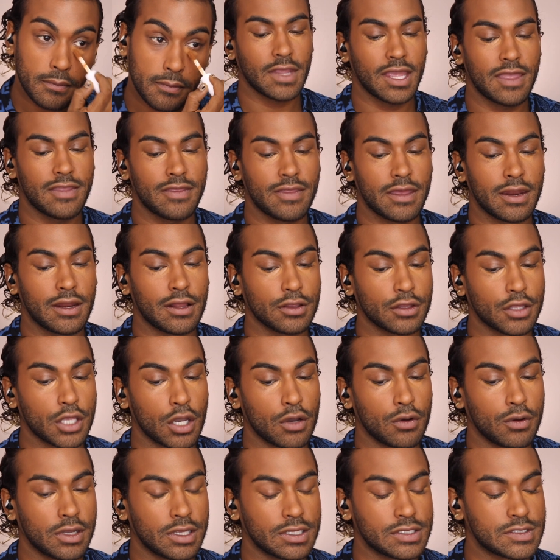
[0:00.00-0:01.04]
And then I'll
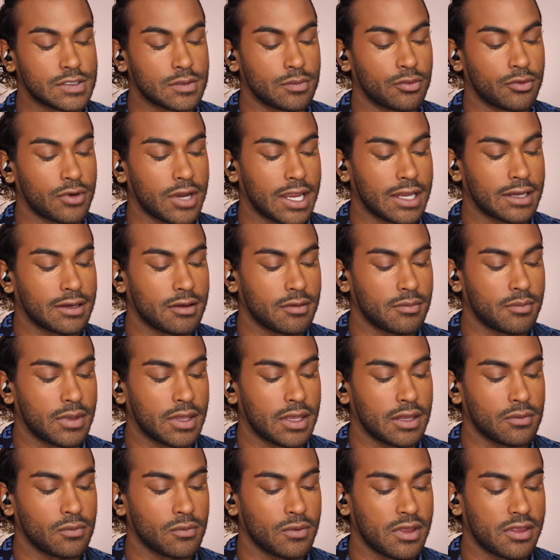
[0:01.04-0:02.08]
go in to brighten a
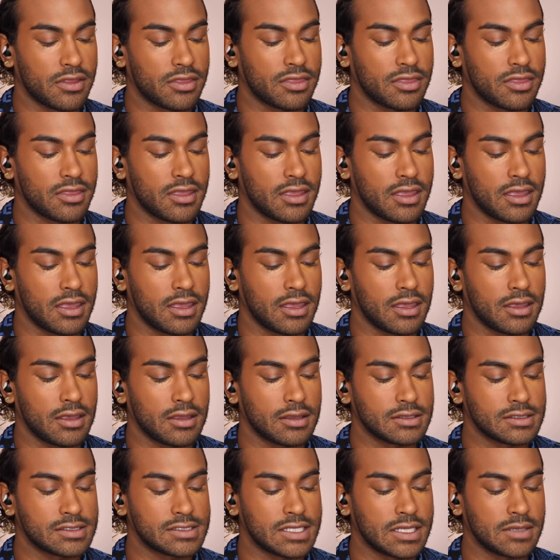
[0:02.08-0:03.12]
bit with
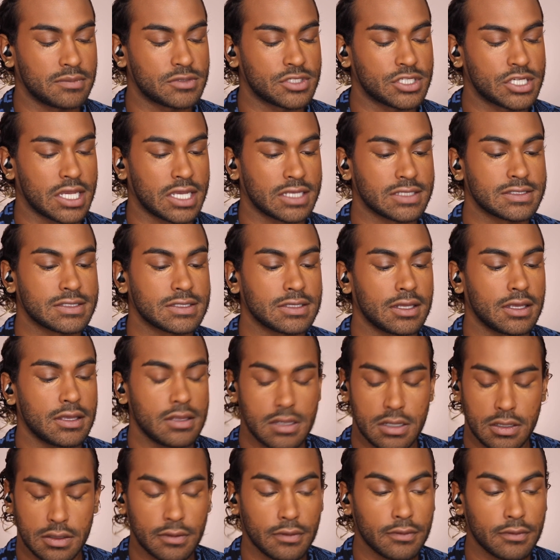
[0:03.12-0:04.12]
the Deep Chestnut.